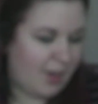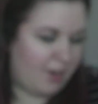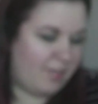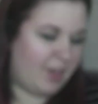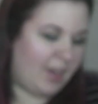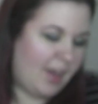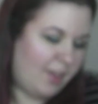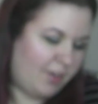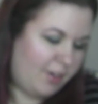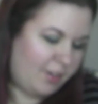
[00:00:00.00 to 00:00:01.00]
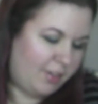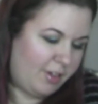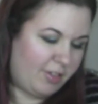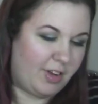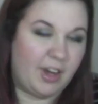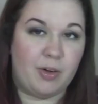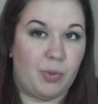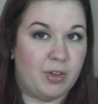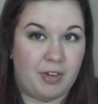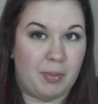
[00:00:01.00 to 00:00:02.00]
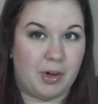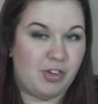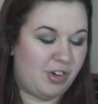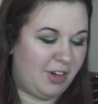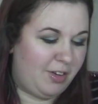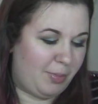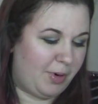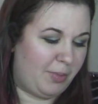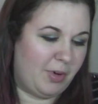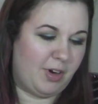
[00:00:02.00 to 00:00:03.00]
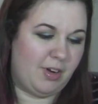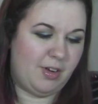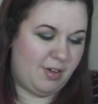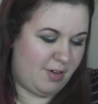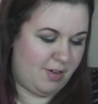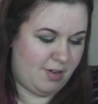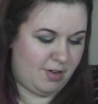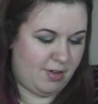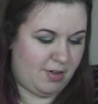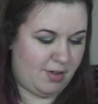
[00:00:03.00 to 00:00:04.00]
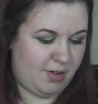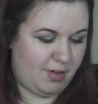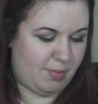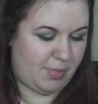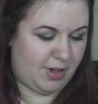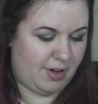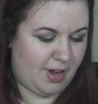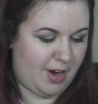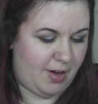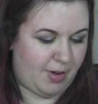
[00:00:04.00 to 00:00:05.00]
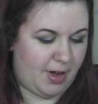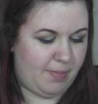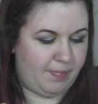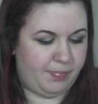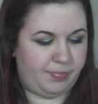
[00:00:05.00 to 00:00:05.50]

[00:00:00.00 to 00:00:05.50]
then together it looks like what's on my cheeks, but I'm gonna blend it anyway.